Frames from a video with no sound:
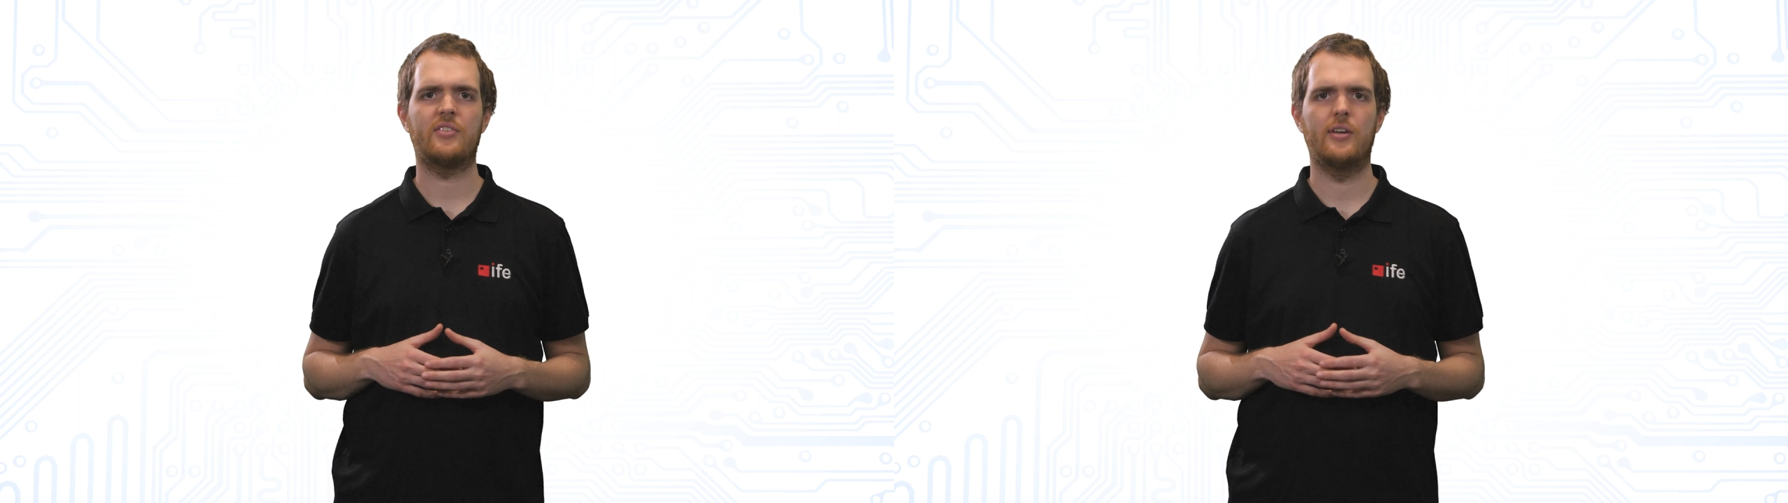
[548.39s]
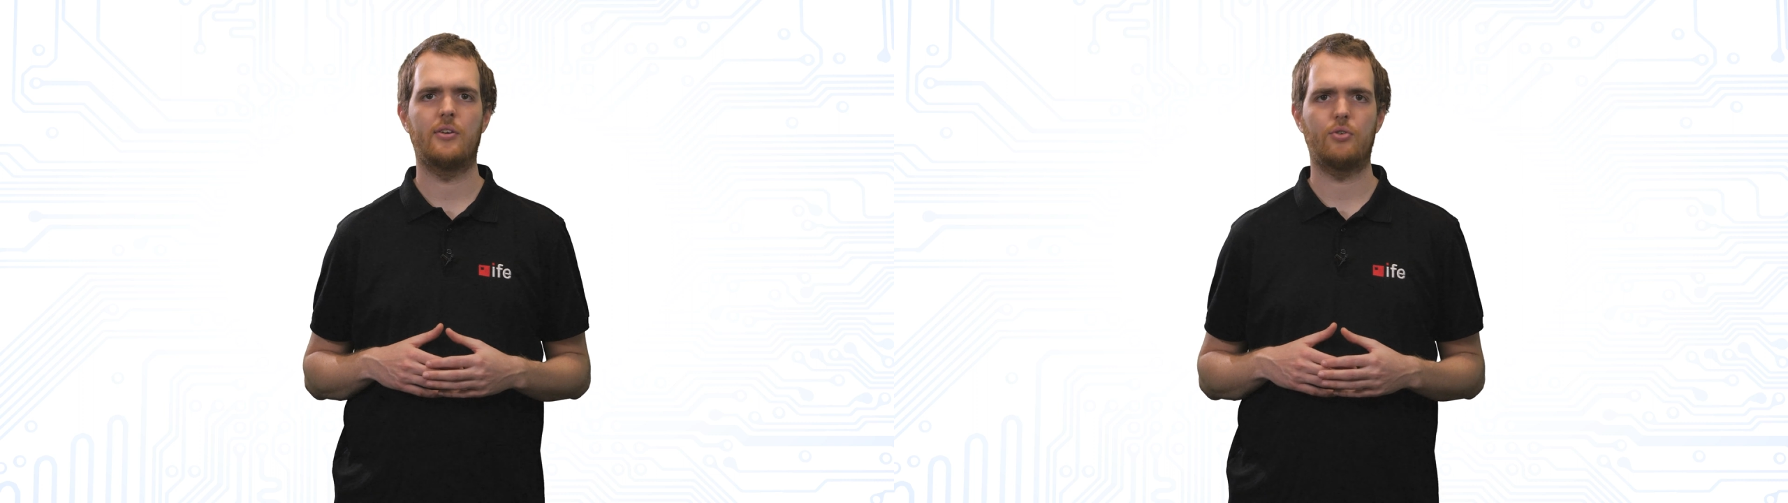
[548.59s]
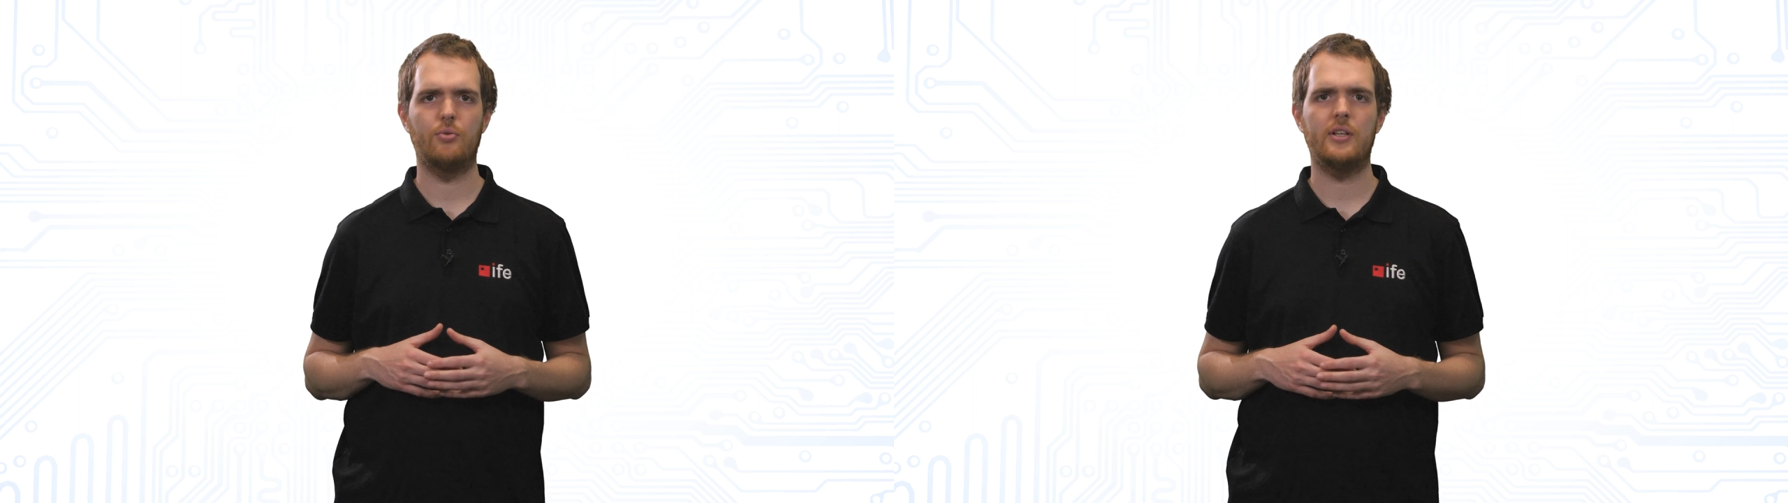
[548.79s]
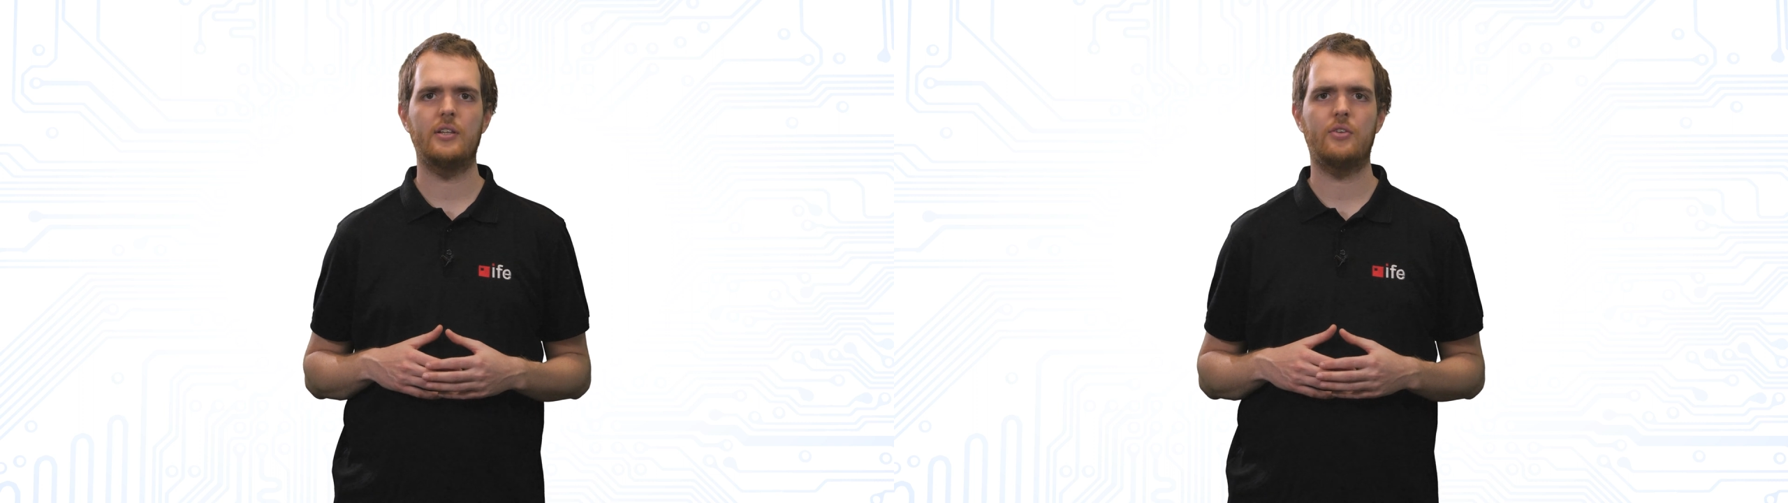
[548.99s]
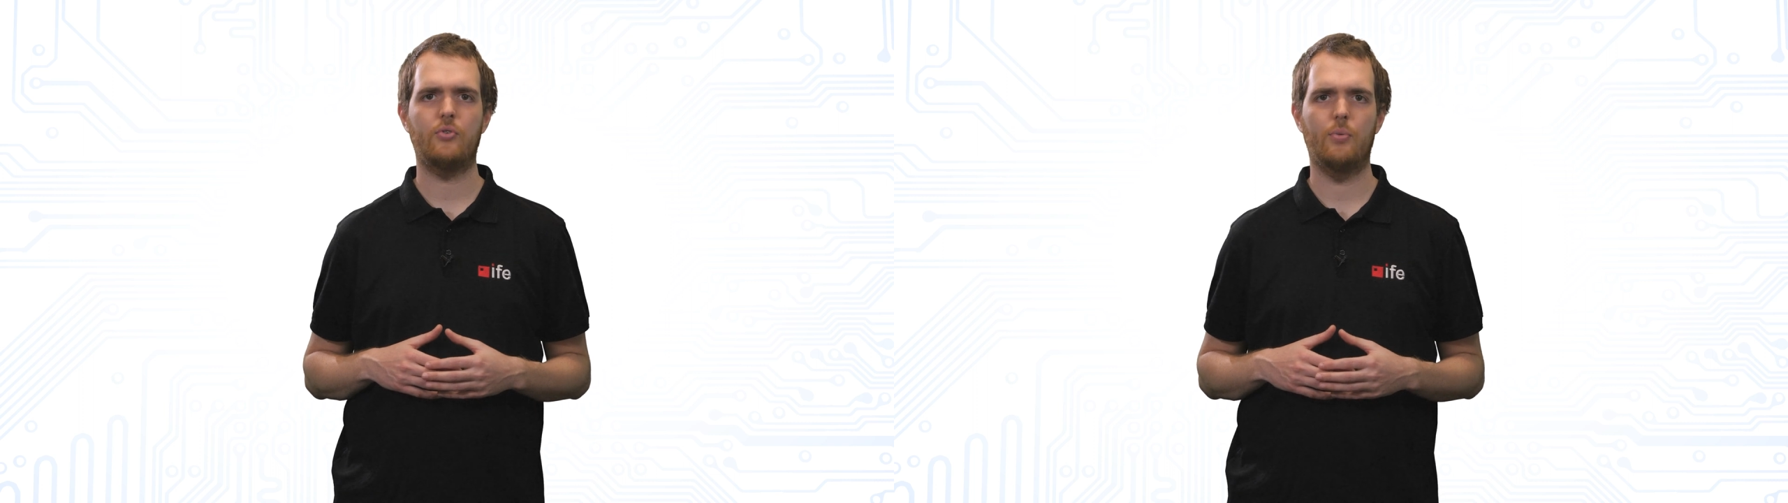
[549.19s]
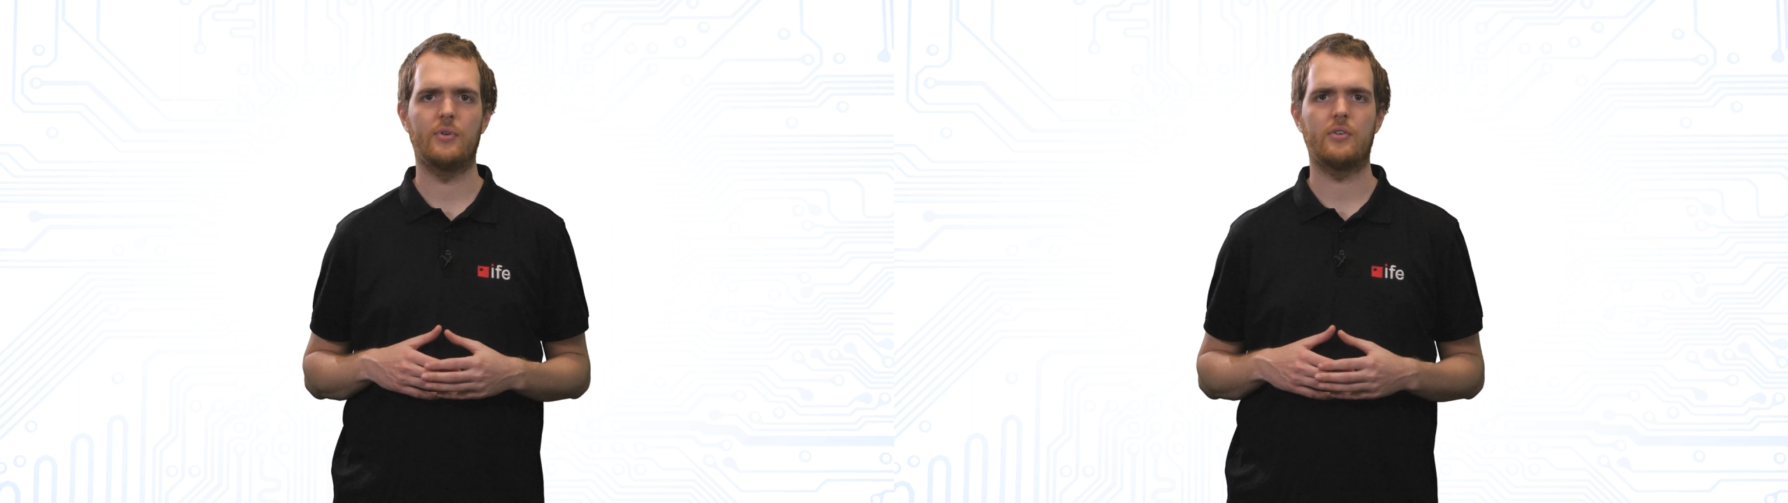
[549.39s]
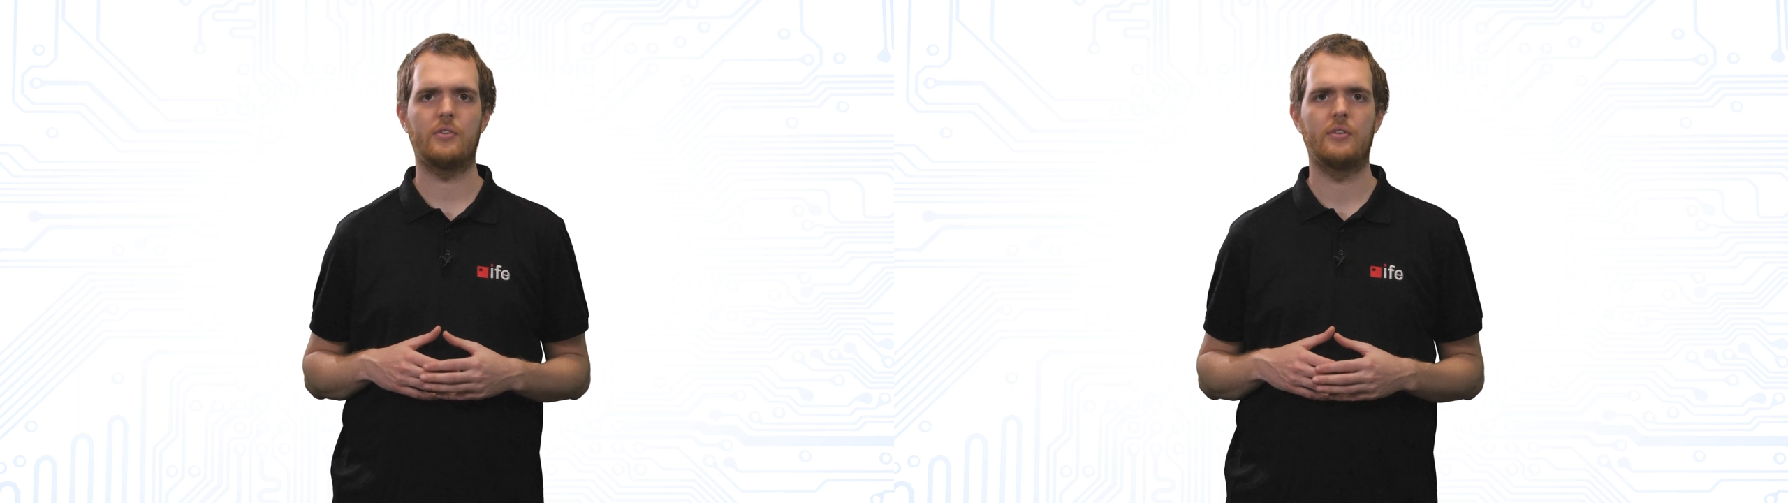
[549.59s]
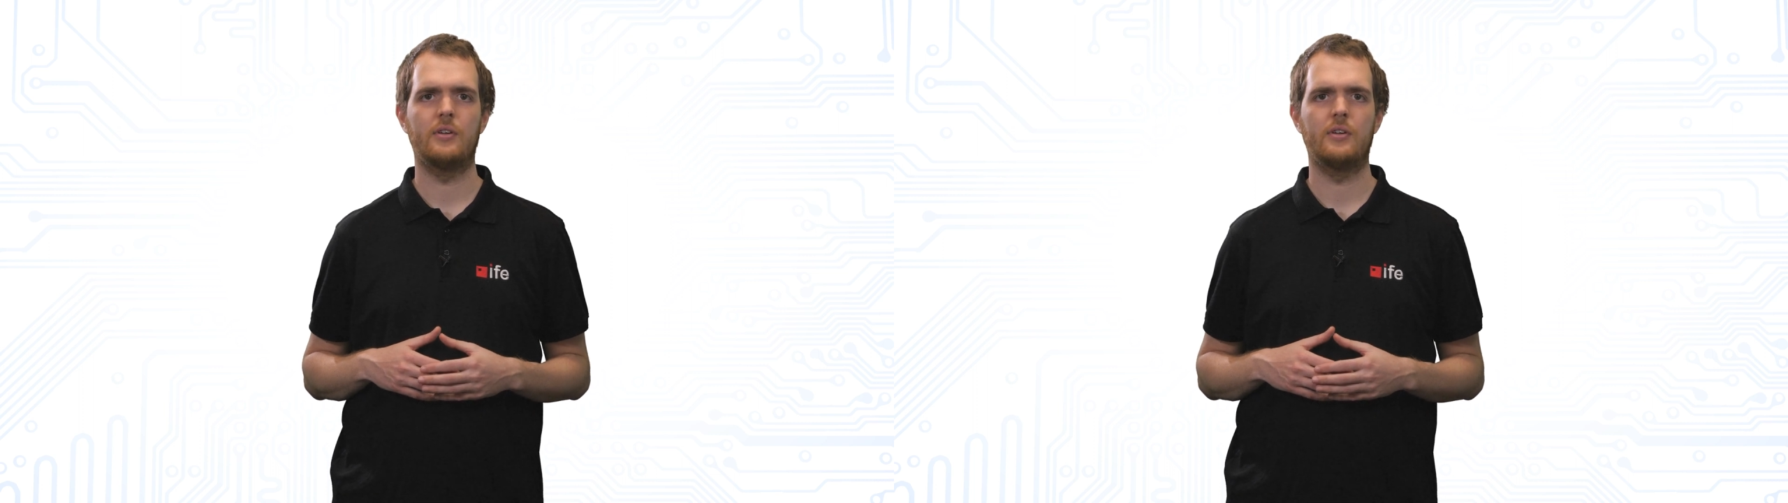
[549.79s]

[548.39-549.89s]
sinusoidal disturbance.